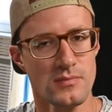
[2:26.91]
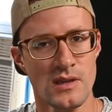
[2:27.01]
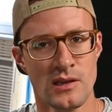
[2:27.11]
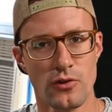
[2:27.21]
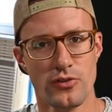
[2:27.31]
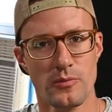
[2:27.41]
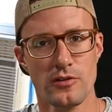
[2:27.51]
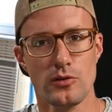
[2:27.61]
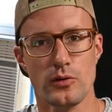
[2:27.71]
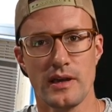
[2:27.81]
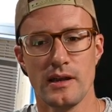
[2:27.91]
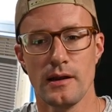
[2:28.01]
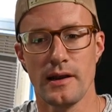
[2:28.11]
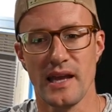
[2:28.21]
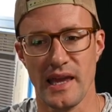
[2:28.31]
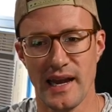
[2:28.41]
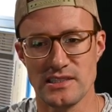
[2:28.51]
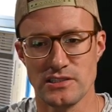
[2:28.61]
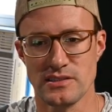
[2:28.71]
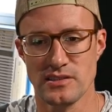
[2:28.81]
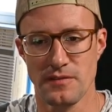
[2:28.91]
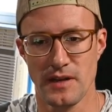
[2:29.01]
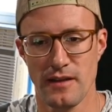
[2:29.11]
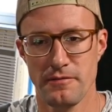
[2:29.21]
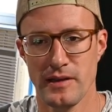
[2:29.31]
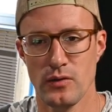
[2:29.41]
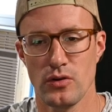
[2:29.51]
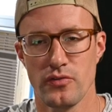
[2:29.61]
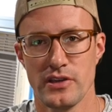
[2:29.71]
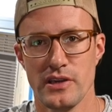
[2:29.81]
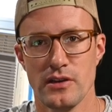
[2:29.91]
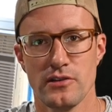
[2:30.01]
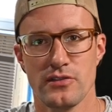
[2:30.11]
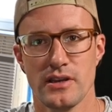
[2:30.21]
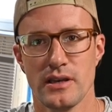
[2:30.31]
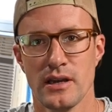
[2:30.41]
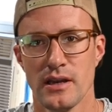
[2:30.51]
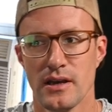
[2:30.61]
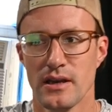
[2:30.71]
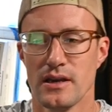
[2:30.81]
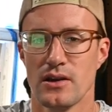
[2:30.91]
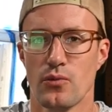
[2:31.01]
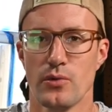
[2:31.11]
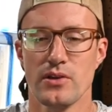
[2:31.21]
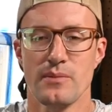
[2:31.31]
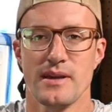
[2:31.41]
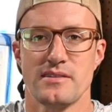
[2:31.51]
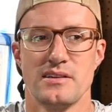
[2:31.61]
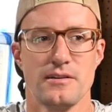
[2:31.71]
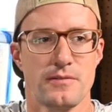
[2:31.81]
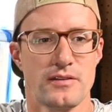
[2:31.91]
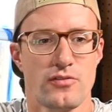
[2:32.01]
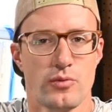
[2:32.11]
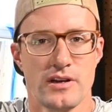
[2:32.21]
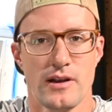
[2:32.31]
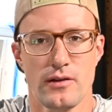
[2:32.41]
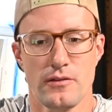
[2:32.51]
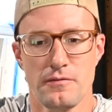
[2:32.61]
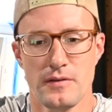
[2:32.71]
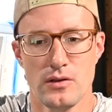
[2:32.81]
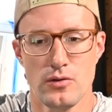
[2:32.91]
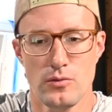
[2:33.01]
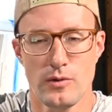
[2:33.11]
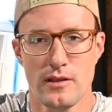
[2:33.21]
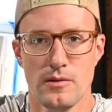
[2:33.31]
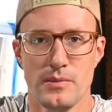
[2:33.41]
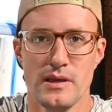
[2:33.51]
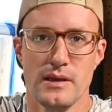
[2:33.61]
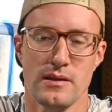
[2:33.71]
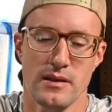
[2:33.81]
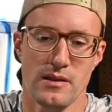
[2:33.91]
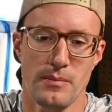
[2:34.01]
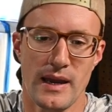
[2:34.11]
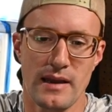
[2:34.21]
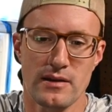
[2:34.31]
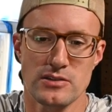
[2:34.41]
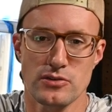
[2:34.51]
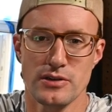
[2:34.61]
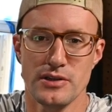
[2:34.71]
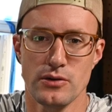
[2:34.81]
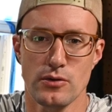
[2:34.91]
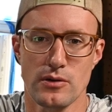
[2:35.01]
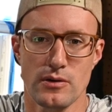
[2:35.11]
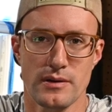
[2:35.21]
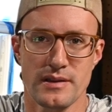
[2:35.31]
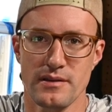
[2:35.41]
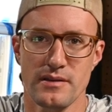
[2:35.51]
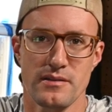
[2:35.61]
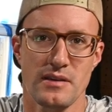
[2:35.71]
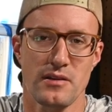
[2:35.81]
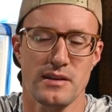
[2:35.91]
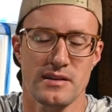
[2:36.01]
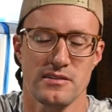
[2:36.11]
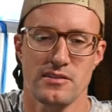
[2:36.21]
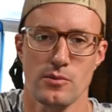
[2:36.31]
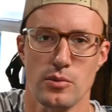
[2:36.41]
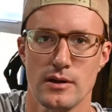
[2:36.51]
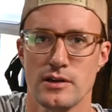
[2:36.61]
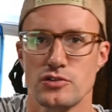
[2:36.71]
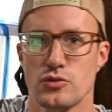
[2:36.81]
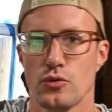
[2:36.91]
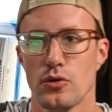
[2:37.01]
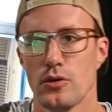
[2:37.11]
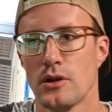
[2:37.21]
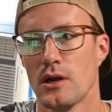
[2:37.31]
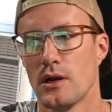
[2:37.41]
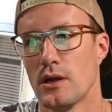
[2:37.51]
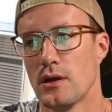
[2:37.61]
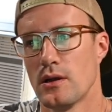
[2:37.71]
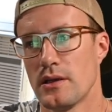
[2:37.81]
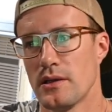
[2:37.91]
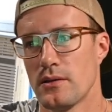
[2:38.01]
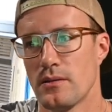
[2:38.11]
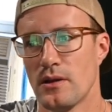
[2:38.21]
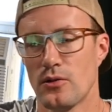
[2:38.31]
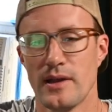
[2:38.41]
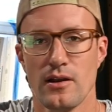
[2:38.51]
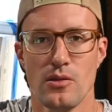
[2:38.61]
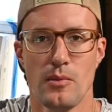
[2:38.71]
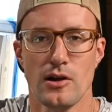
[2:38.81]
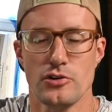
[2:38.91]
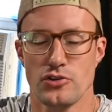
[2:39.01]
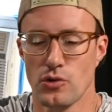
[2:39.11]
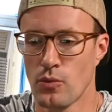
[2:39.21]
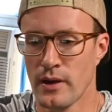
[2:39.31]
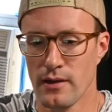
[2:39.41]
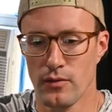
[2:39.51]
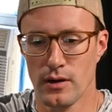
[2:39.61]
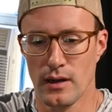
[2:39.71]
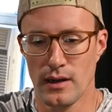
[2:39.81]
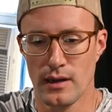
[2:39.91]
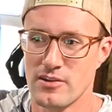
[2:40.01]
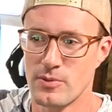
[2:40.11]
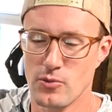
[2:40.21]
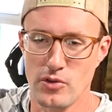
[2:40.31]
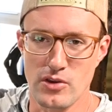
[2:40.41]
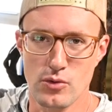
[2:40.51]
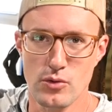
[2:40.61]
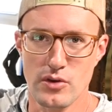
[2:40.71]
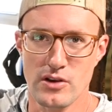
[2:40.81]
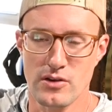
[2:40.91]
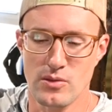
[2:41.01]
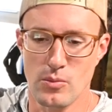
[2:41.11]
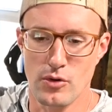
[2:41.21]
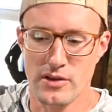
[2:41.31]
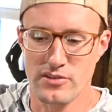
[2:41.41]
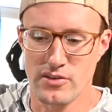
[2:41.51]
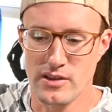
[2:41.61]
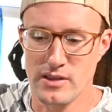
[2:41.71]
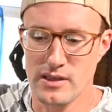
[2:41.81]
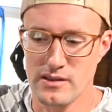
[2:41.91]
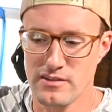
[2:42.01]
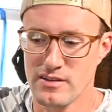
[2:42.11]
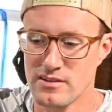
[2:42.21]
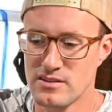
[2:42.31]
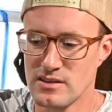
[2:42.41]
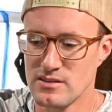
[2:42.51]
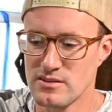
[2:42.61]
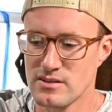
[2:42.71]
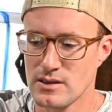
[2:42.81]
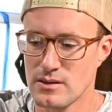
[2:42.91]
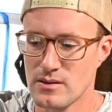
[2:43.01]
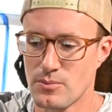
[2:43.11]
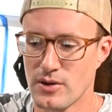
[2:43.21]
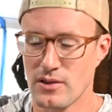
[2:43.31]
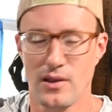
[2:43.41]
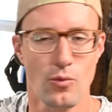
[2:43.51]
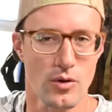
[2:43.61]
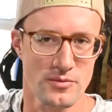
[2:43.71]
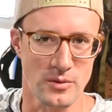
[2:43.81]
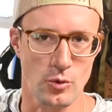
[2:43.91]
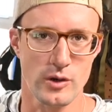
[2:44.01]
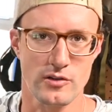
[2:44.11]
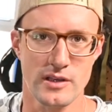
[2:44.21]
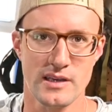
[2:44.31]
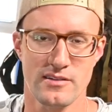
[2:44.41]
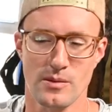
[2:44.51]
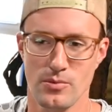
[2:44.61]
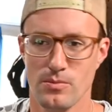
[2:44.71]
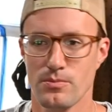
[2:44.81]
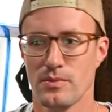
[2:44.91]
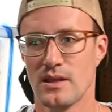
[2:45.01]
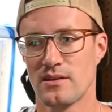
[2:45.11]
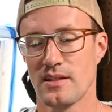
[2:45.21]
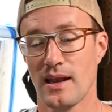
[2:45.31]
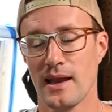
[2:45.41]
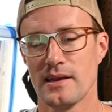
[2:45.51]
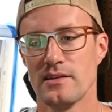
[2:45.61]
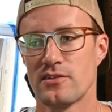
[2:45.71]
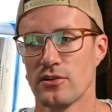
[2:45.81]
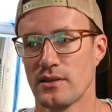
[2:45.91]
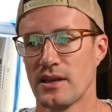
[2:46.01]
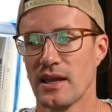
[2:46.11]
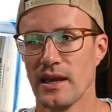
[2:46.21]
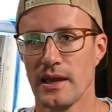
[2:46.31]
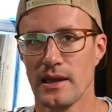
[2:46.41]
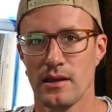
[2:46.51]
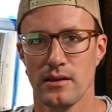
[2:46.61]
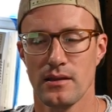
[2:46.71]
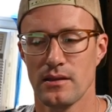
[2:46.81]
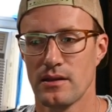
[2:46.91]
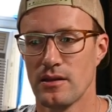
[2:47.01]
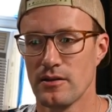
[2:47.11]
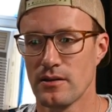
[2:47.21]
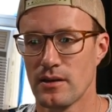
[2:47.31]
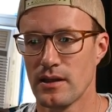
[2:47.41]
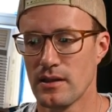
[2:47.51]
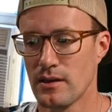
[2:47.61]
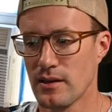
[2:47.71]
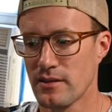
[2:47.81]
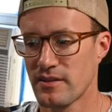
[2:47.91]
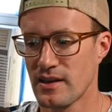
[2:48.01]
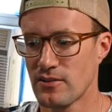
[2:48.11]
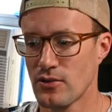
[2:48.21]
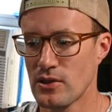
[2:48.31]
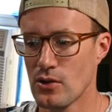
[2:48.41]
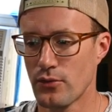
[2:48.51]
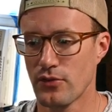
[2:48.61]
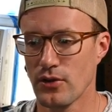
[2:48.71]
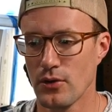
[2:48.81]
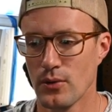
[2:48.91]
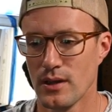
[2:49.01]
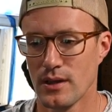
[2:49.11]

some of the little gear and gadgets and stuff that I've found over the years that really makes a difference when you're out in the field, whether it be in the backcountry or in South Texas in the brush, or down in the marsh or whatever. It's been really cool here in the mornings lately, in the 60s, but it warms up quickly. It gets up into the 90s during the day here in San Antonio, so